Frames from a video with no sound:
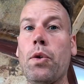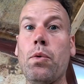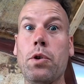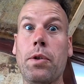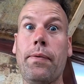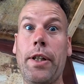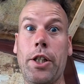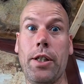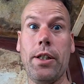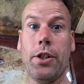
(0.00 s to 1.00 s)
doing all sort of
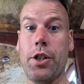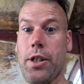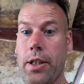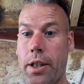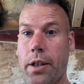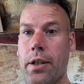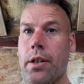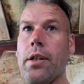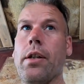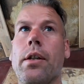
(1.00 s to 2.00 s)
finishing touches in there.
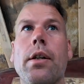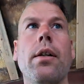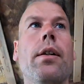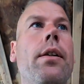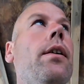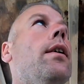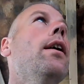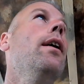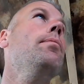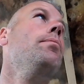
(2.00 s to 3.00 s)

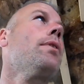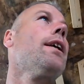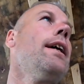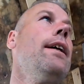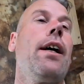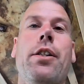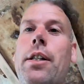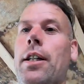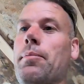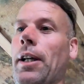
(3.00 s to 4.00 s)
Um, Kate
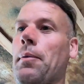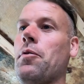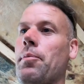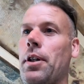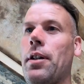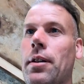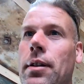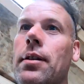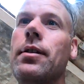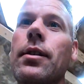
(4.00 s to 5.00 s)
actually come down with me.
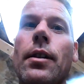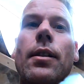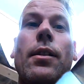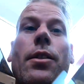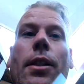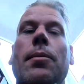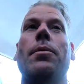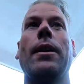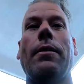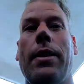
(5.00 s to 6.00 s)
She's come
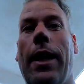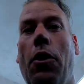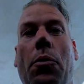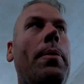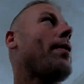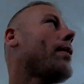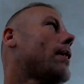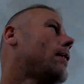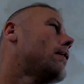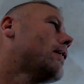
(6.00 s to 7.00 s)
down to help
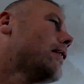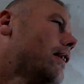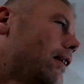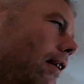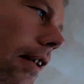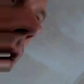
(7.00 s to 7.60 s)
apparently, and uh,